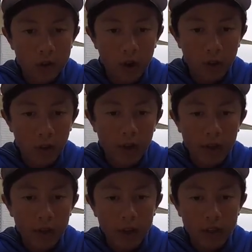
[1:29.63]
in the
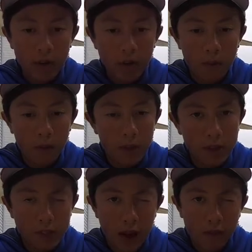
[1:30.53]
next upcoming
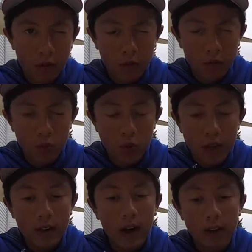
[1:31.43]
weeks after all this
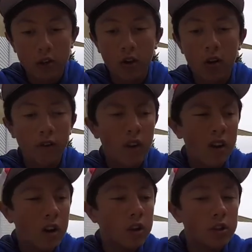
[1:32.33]
weed dies off.
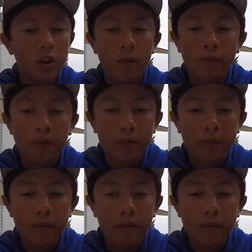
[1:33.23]
So